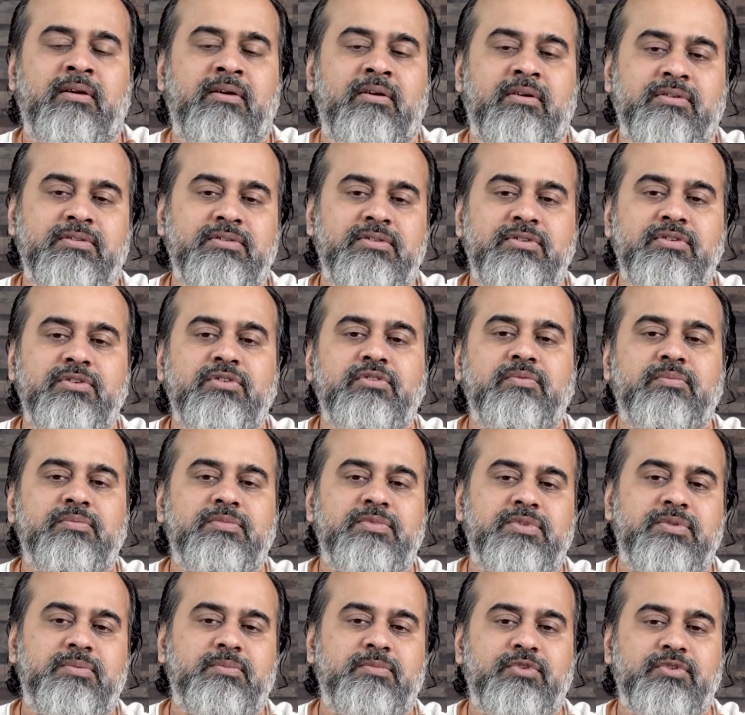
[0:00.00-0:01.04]

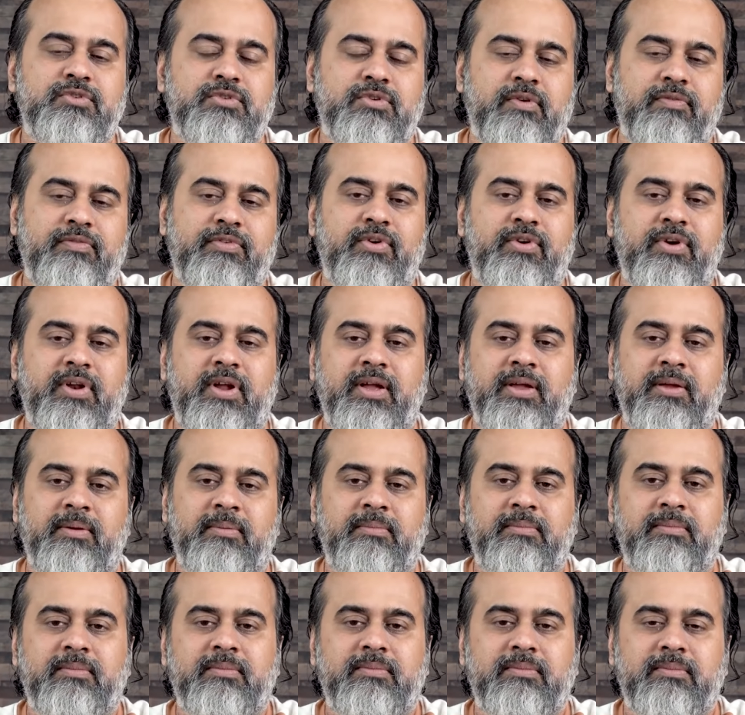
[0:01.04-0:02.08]
consumes most of your
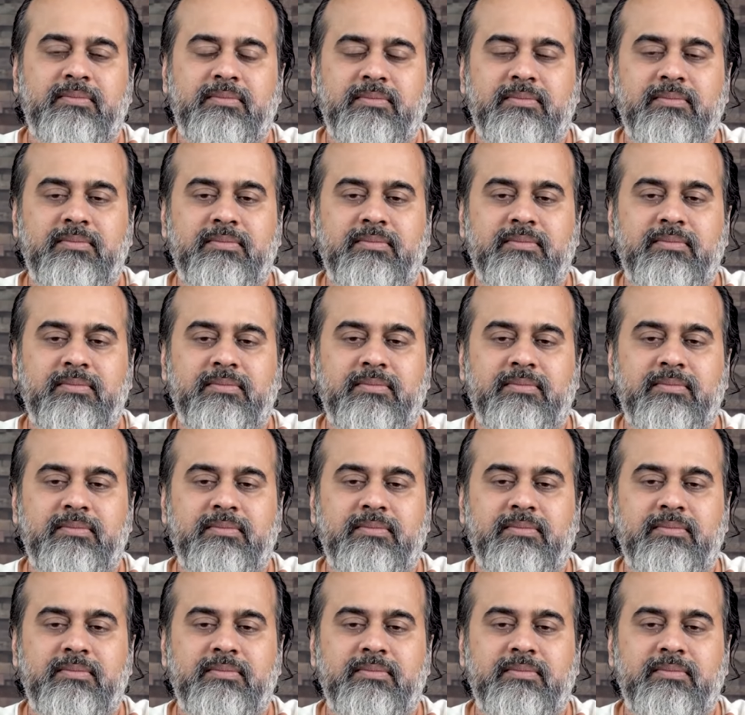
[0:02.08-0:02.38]
time,